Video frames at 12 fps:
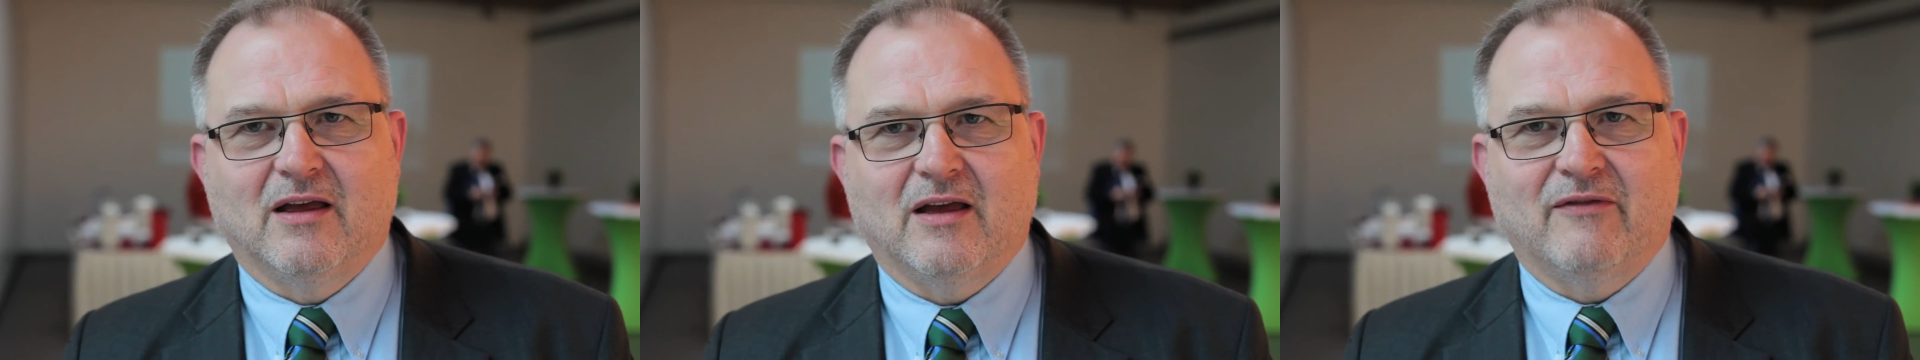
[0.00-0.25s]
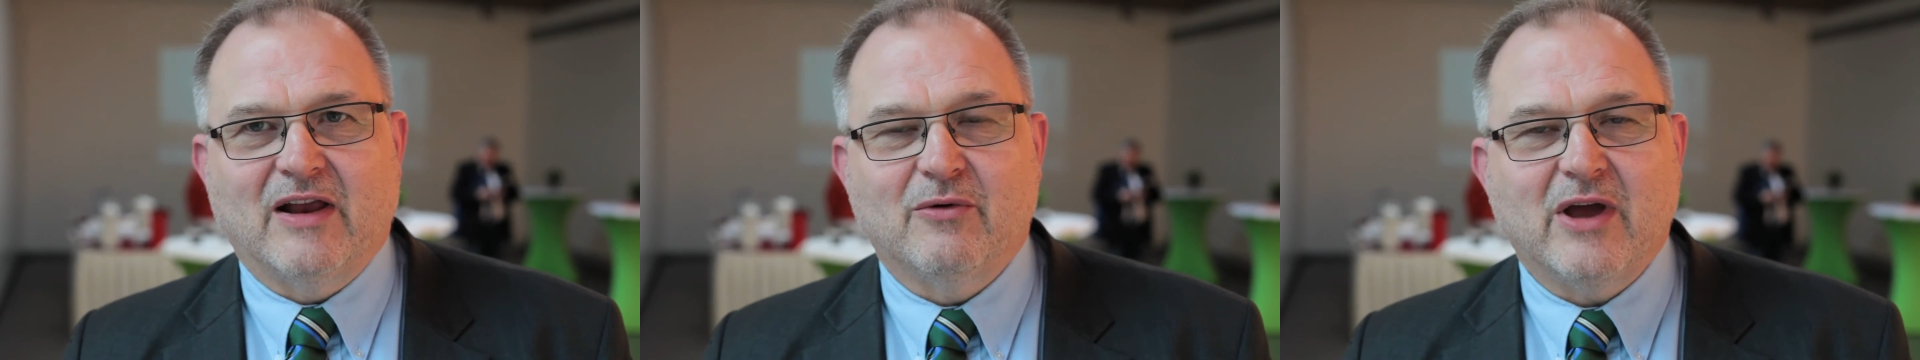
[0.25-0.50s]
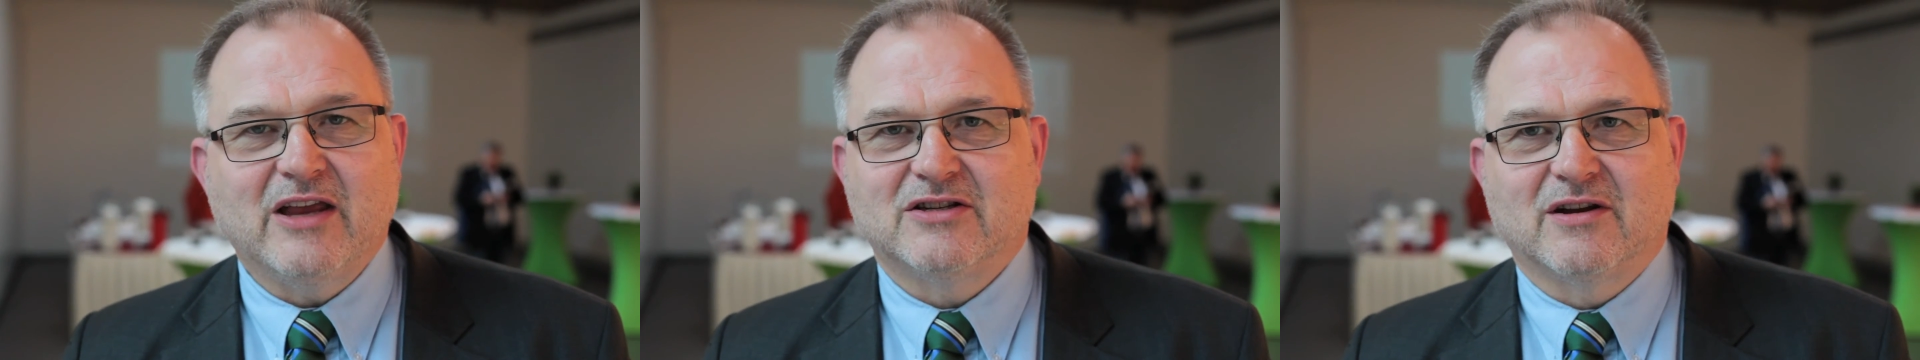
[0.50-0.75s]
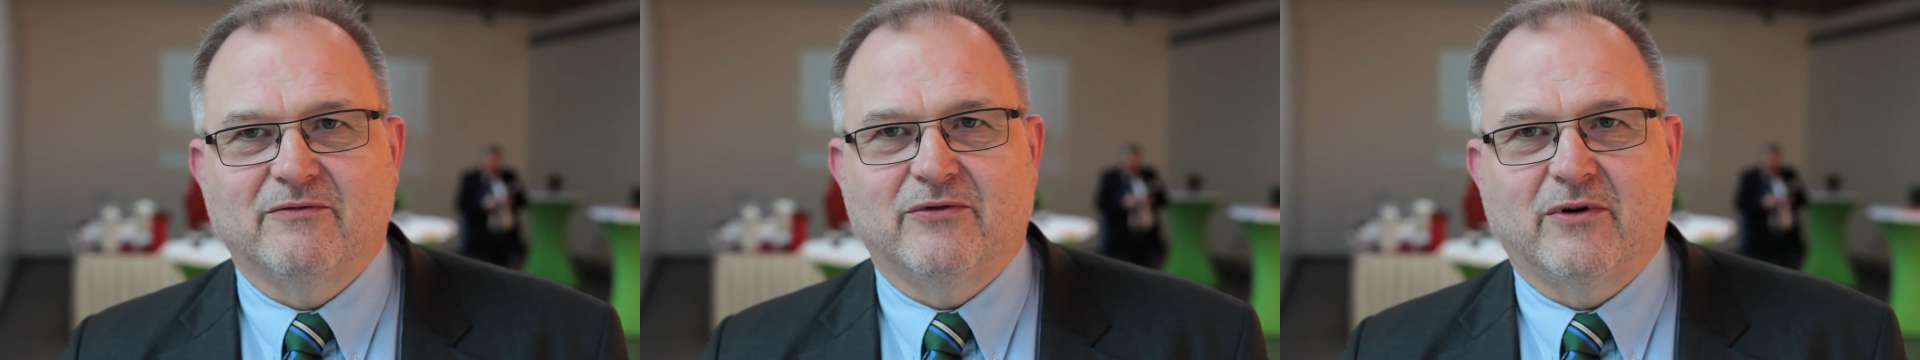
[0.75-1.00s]

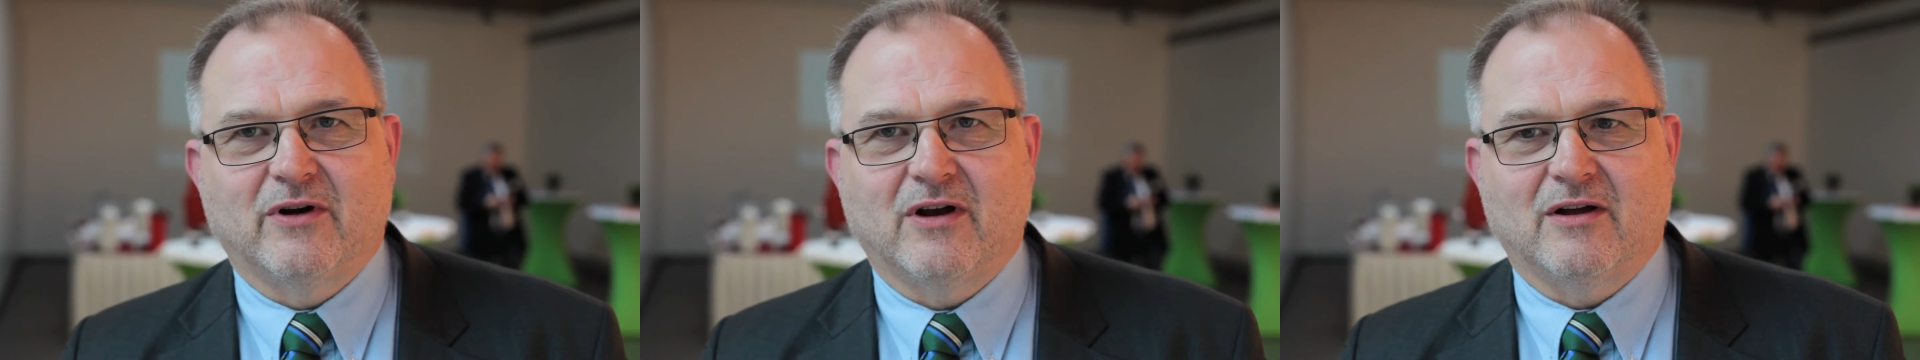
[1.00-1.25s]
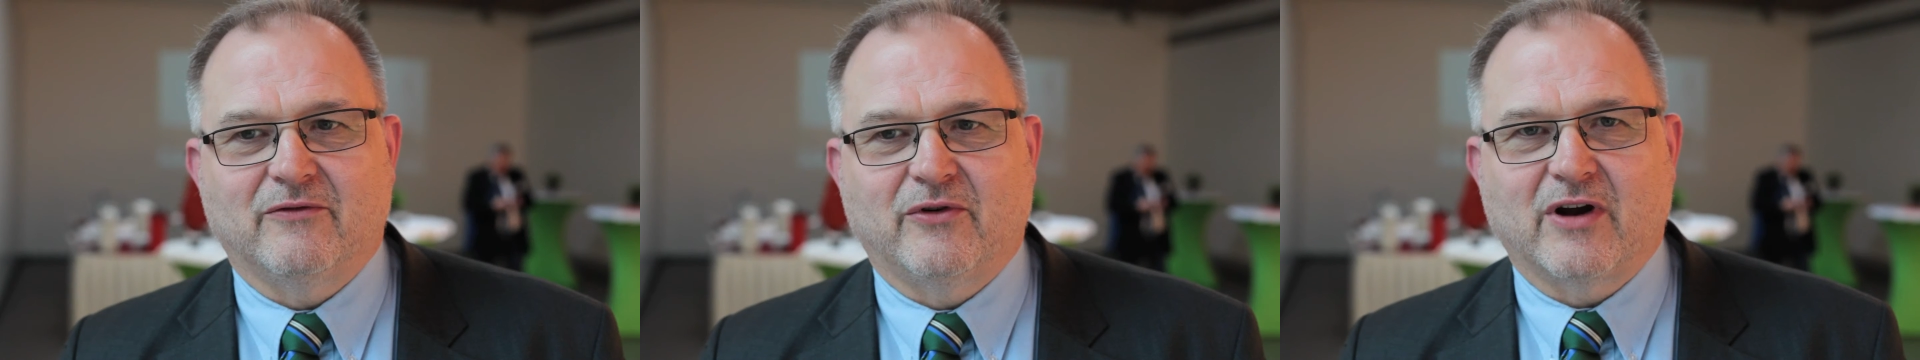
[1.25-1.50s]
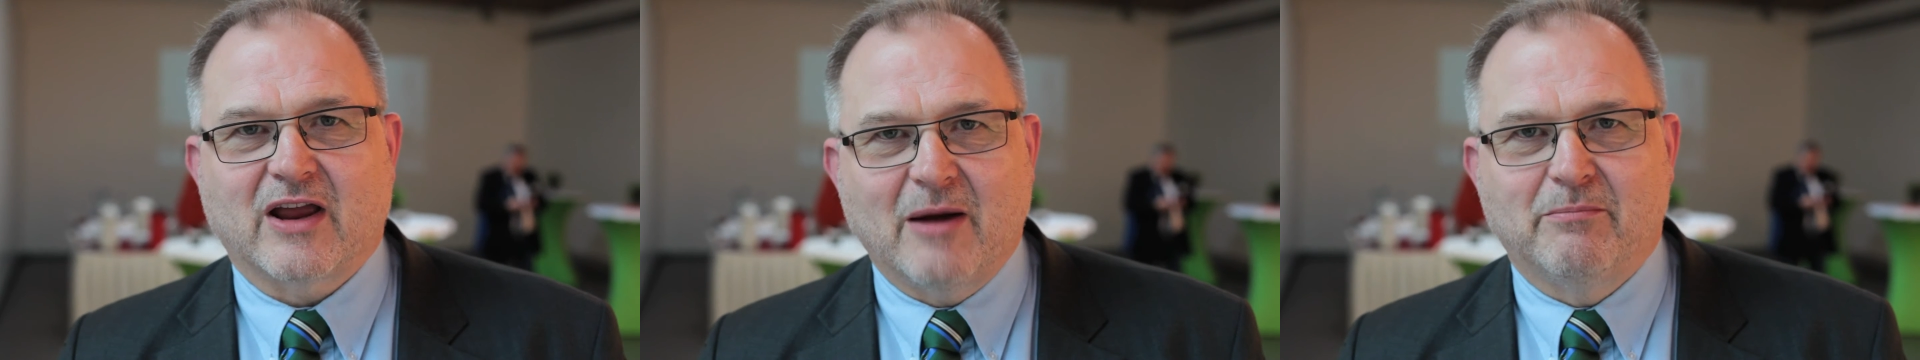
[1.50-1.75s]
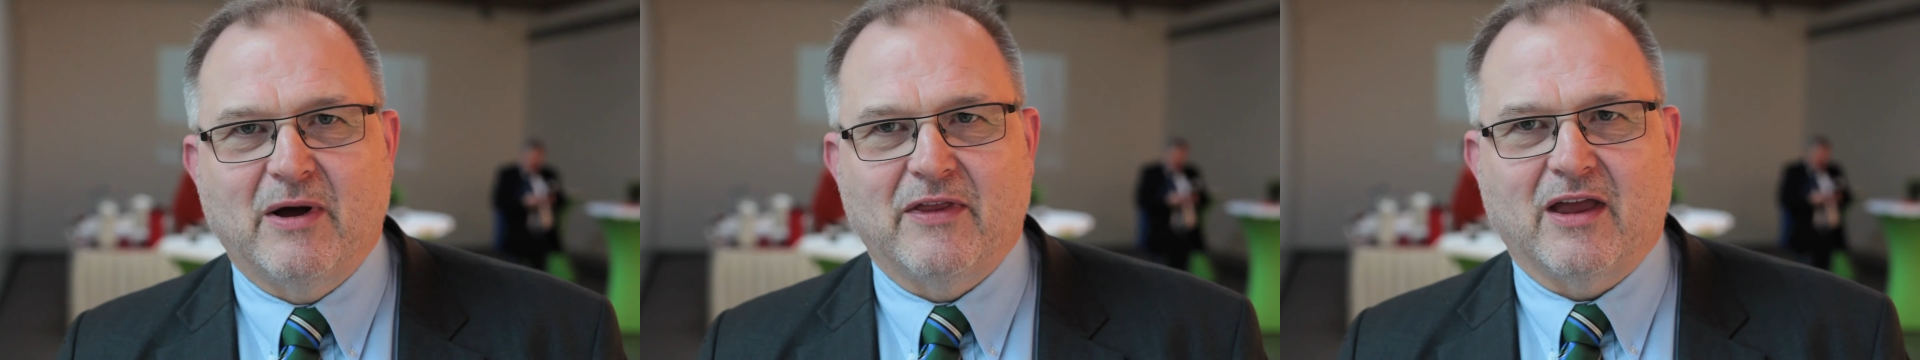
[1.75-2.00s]
evaluation for a, for a
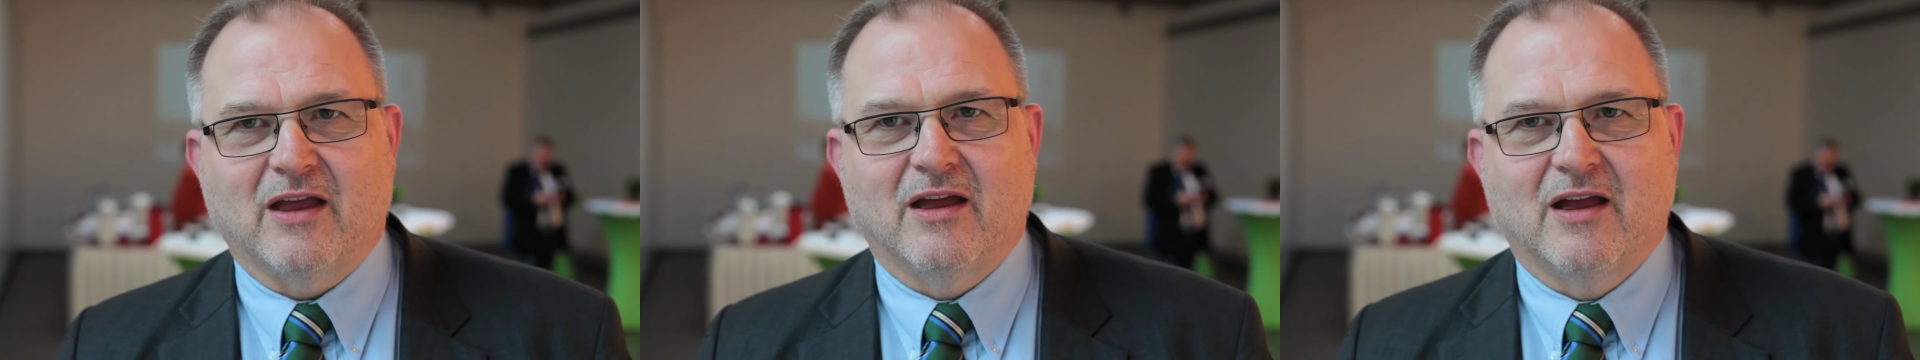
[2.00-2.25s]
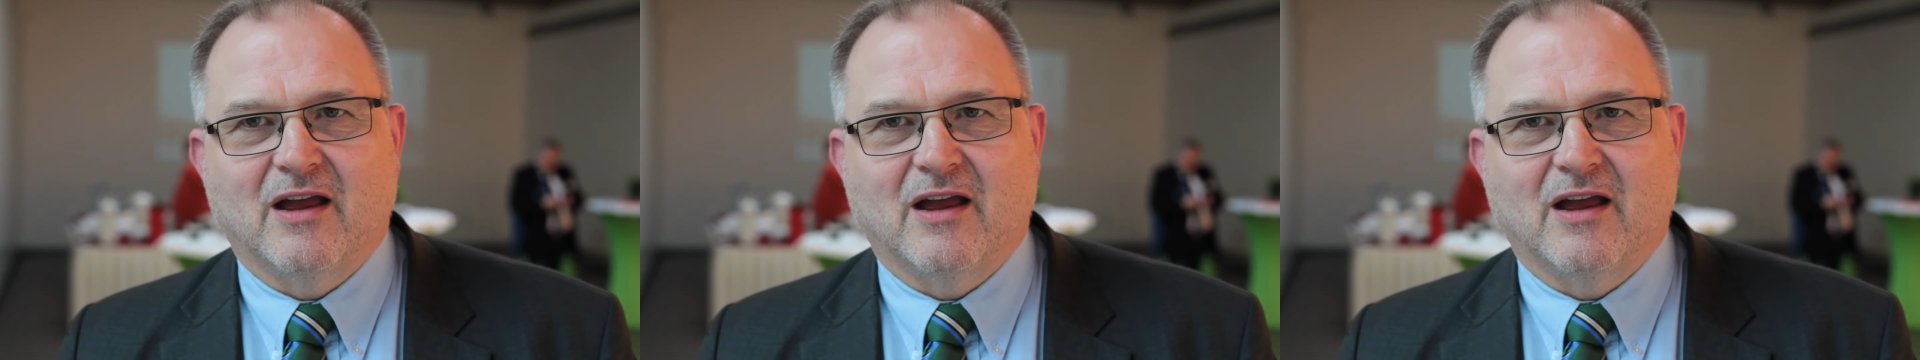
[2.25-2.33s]
company,